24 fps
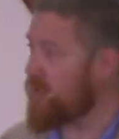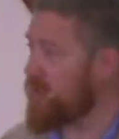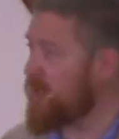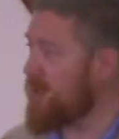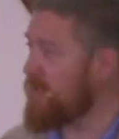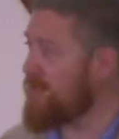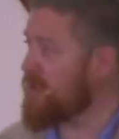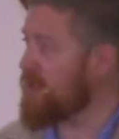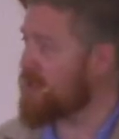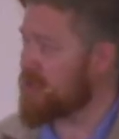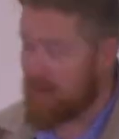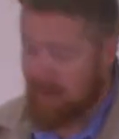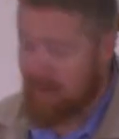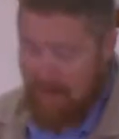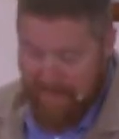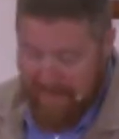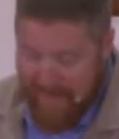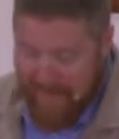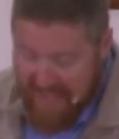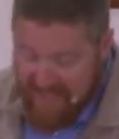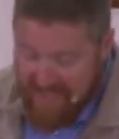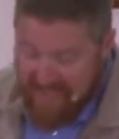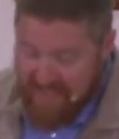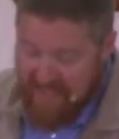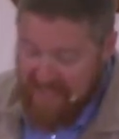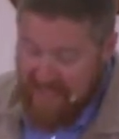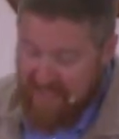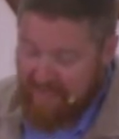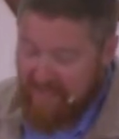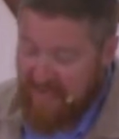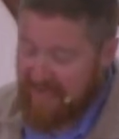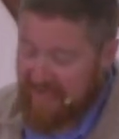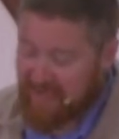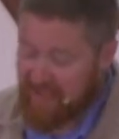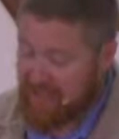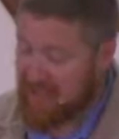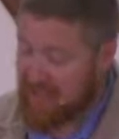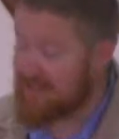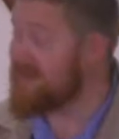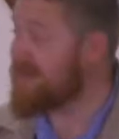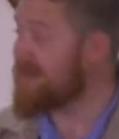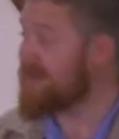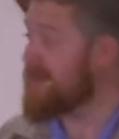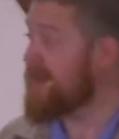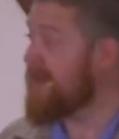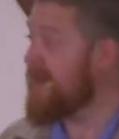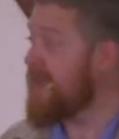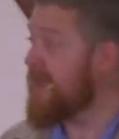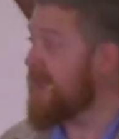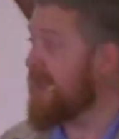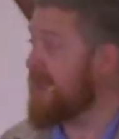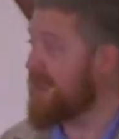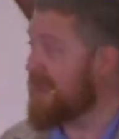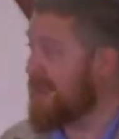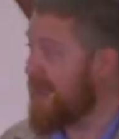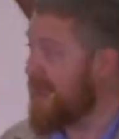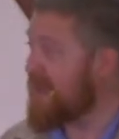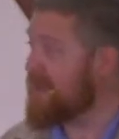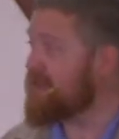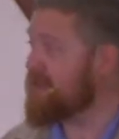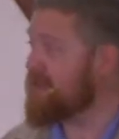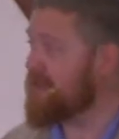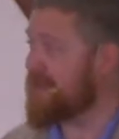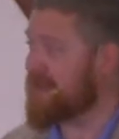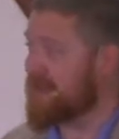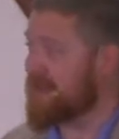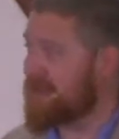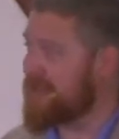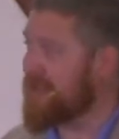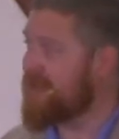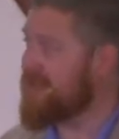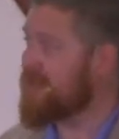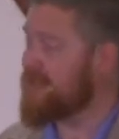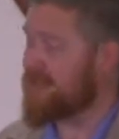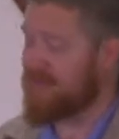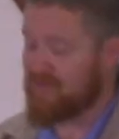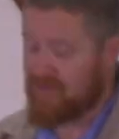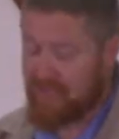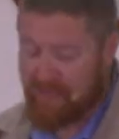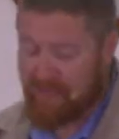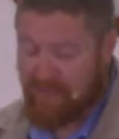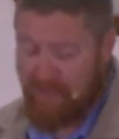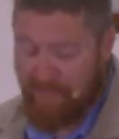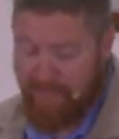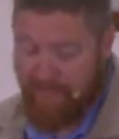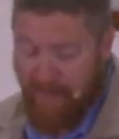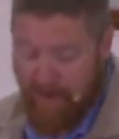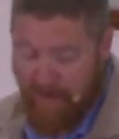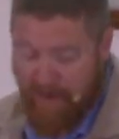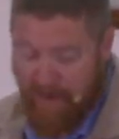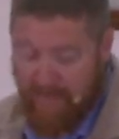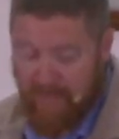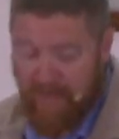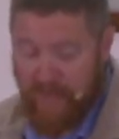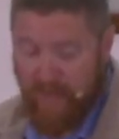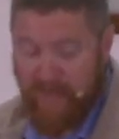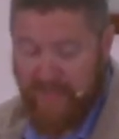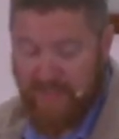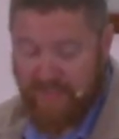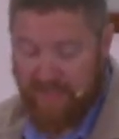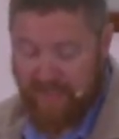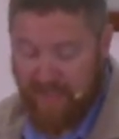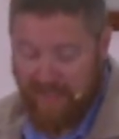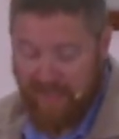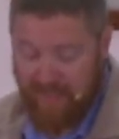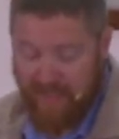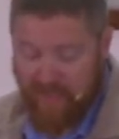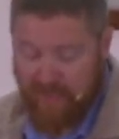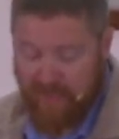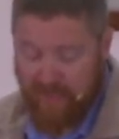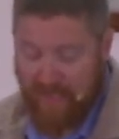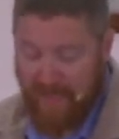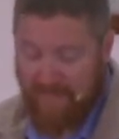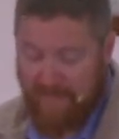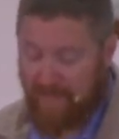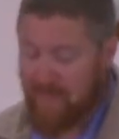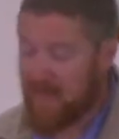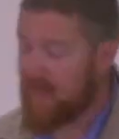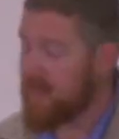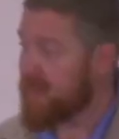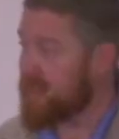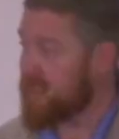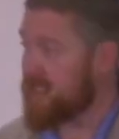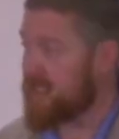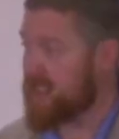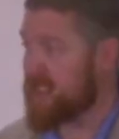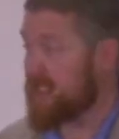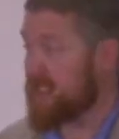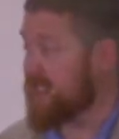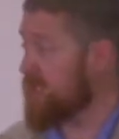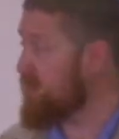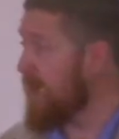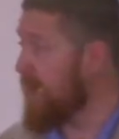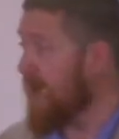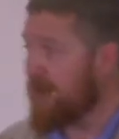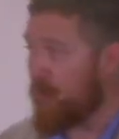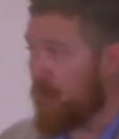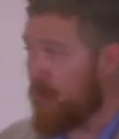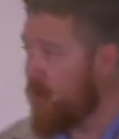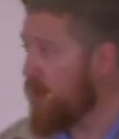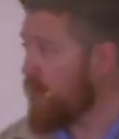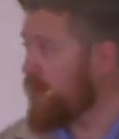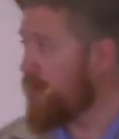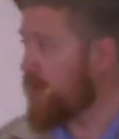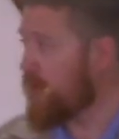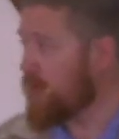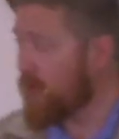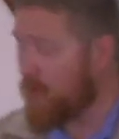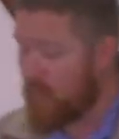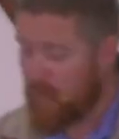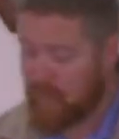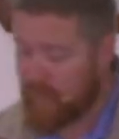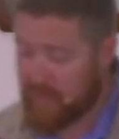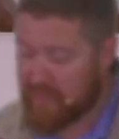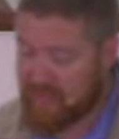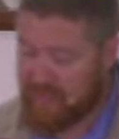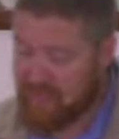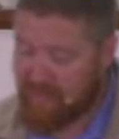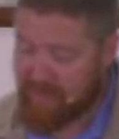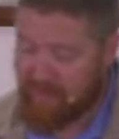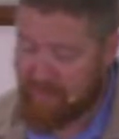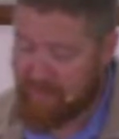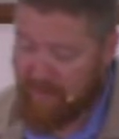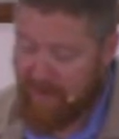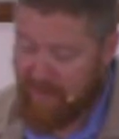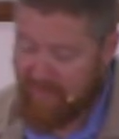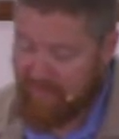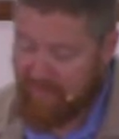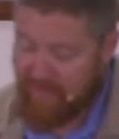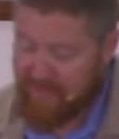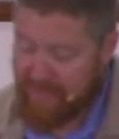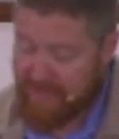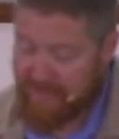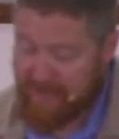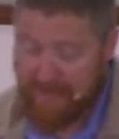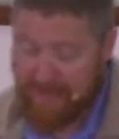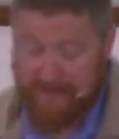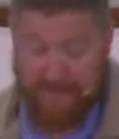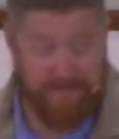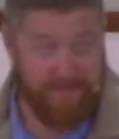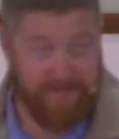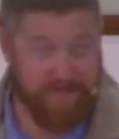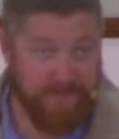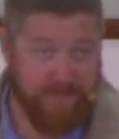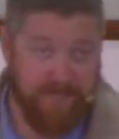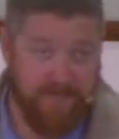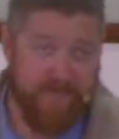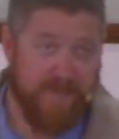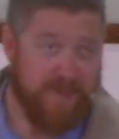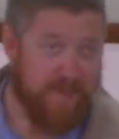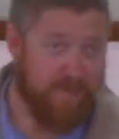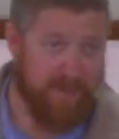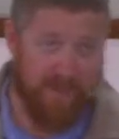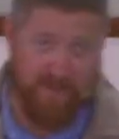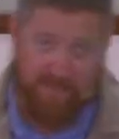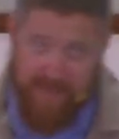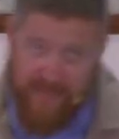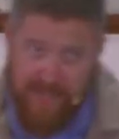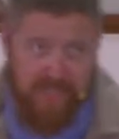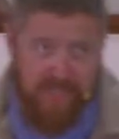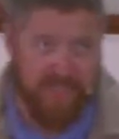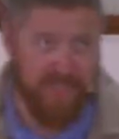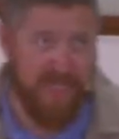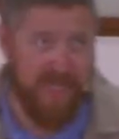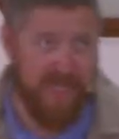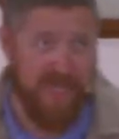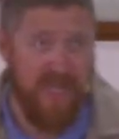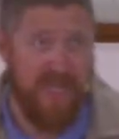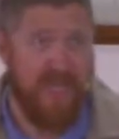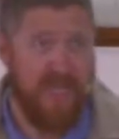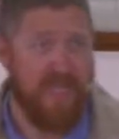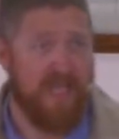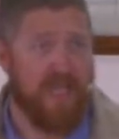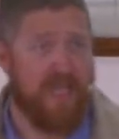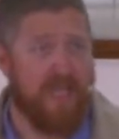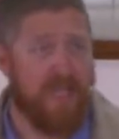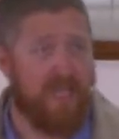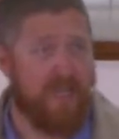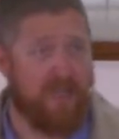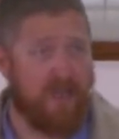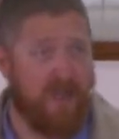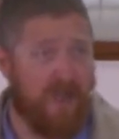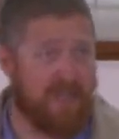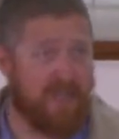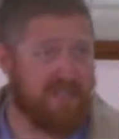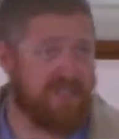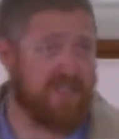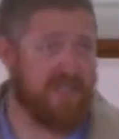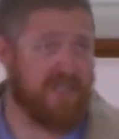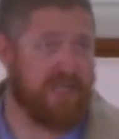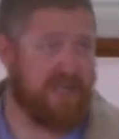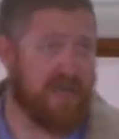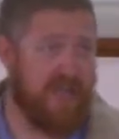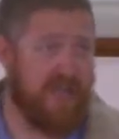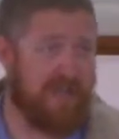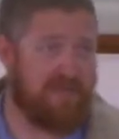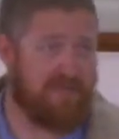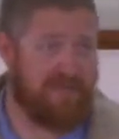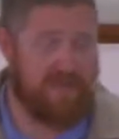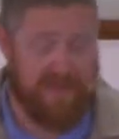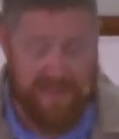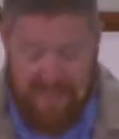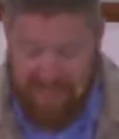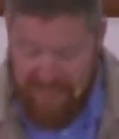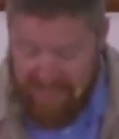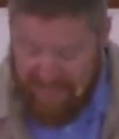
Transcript: them, and so repeatedly they had turned again to the sins of Jeroboam, to idolatry, despite all the calls of the prophets. And eventually, God said, Enough is